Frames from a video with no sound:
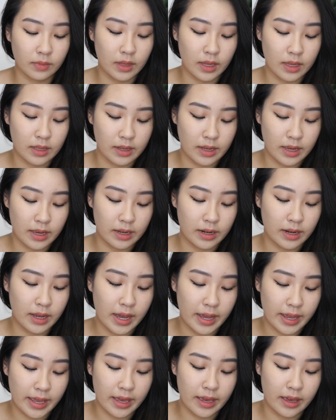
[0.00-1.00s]
And then
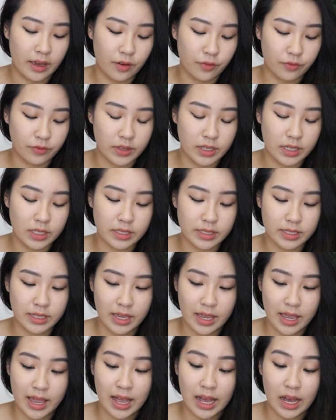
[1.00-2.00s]
I have this
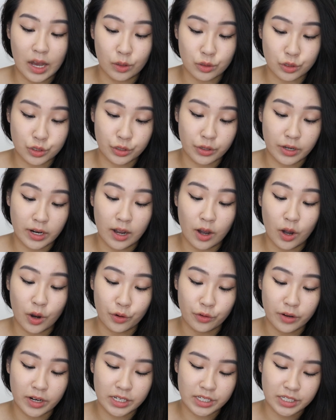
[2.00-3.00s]
ultra
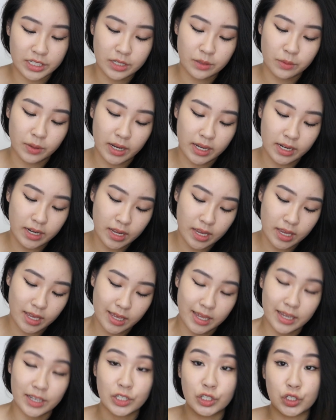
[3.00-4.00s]
orangey one
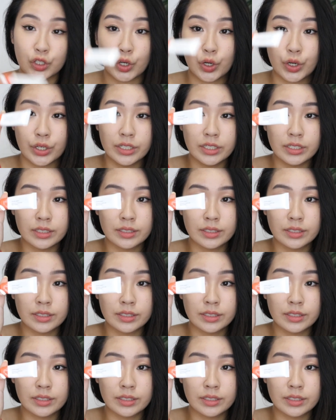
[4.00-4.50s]
in Dawn.